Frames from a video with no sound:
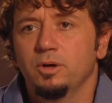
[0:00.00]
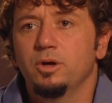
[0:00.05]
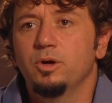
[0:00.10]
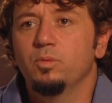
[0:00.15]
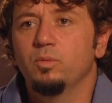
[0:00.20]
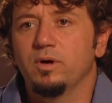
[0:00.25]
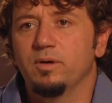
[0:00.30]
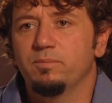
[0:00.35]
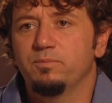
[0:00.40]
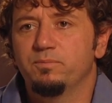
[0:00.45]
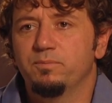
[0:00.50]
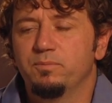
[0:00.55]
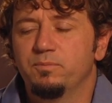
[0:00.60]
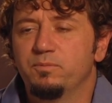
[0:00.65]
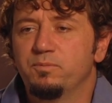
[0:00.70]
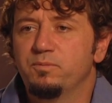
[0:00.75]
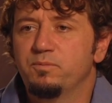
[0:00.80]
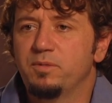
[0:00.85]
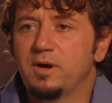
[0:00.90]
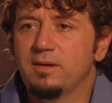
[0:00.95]
Well,
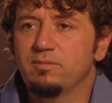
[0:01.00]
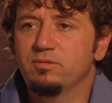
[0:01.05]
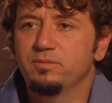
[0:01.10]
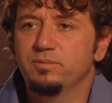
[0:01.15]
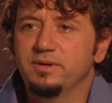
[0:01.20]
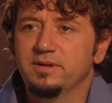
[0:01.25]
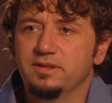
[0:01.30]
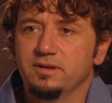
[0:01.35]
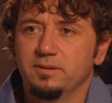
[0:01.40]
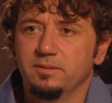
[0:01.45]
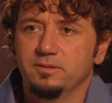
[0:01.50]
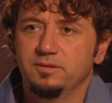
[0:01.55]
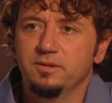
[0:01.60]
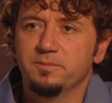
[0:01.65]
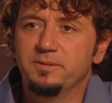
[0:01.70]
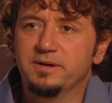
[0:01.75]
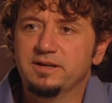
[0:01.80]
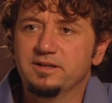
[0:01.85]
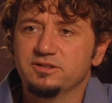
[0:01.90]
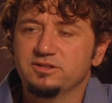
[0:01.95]
probably the
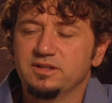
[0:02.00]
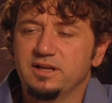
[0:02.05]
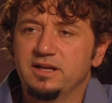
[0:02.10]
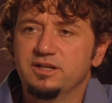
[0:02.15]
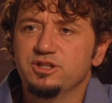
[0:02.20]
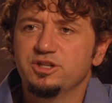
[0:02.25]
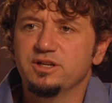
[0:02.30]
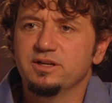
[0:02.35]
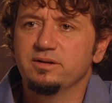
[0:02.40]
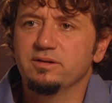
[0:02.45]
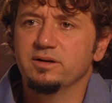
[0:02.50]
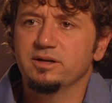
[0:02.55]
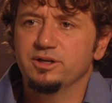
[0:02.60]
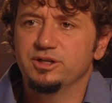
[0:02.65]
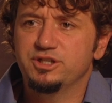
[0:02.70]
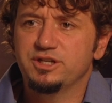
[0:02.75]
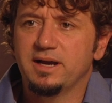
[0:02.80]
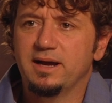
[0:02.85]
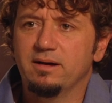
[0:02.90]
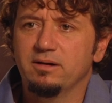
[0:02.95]
biggest engineering
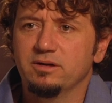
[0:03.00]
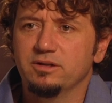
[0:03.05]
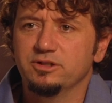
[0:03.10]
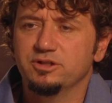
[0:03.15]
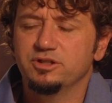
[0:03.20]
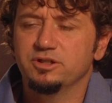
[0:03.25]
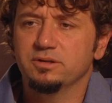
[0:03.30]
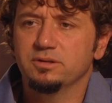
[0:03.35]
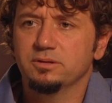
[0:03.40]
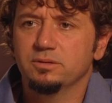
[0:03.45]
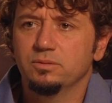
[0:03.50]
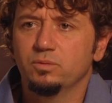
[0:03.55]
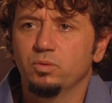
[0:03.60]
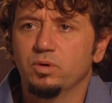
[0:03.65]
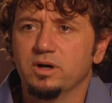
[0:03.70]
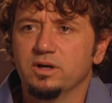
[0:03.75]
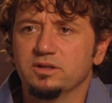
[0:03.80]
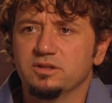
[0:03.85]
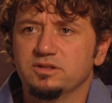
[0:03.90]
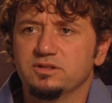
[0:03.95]
challenge
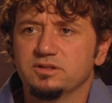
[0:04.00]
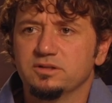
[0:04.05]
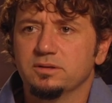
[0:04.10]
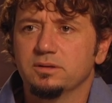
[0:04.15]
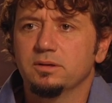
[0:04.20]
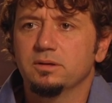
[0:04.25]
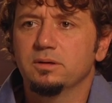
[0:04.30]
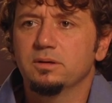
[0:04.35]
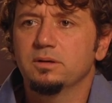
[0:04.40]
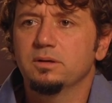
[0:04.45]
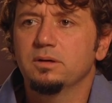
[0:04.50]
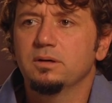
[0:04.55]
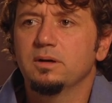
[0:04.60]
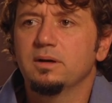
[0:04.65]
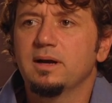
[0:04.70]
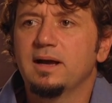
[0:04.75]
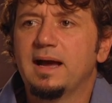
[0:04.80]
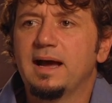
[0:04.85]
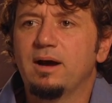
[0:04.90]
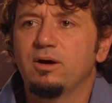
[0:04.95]
was
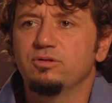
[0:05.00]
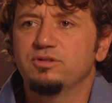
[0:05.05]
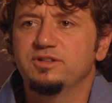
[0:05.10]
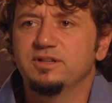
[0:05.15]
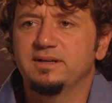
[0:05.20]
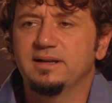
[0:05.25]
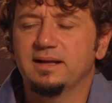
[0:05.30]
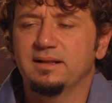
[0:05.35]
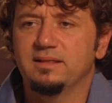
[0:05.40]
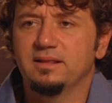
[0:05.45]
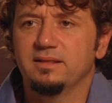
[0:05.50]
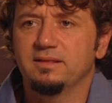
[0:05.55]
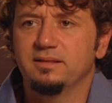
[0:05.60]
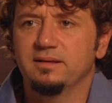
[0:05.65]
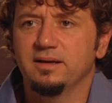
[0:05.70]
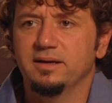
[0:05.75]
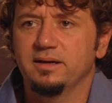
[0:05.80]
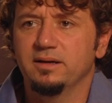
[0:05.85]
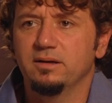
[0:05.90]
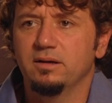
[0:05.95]
how to get the
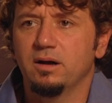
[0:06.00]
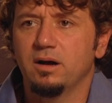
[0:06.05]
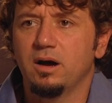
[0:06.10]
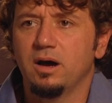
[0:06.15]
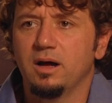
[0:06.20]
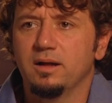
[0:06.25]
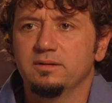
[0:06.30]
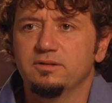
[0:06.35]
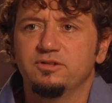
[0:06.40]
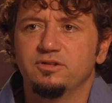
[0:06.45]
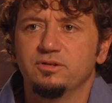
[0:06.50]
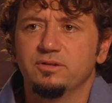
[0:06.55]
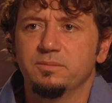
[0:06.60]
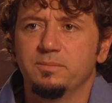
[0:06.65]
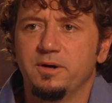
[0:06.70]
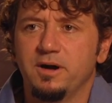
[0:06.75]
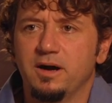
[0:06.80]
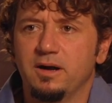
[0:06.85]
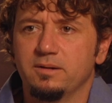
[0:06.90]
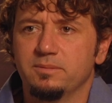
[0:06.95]
thing onto the
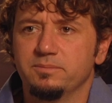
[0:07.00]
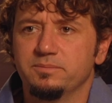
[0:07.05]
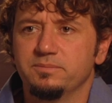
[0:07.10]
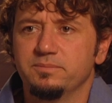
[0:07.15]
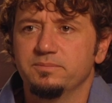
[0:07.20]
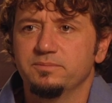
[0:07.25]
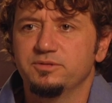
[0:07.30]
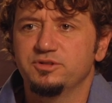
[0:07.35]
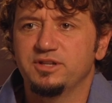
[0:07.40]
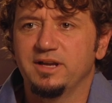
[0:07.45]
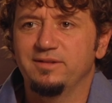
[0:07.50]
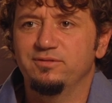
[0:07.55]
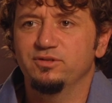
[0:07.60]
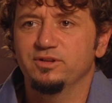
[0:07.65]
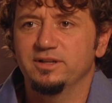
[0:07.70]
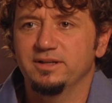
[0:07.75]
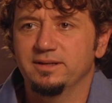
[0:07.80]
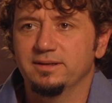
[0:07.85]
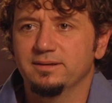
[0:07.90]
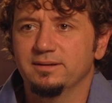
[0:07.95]
bottom
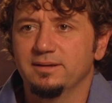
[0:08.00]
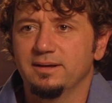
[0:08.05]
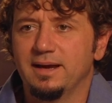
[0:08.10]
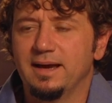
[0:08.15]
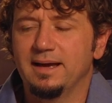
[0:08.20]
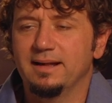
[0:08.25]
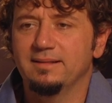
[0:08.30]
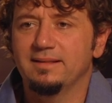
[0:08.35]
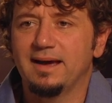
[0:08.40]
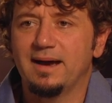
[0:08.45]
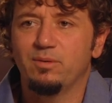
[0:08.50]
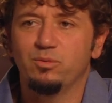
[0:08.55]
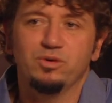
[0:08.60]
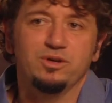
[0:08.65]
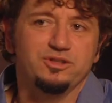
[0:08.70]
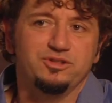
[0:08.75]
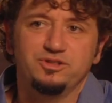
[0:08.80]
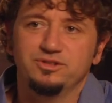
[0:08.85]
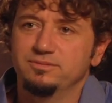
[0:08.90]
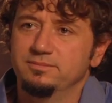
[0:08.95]
safely. And that
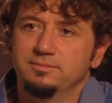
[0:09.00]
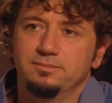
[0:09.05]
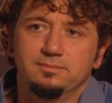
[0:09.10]
was,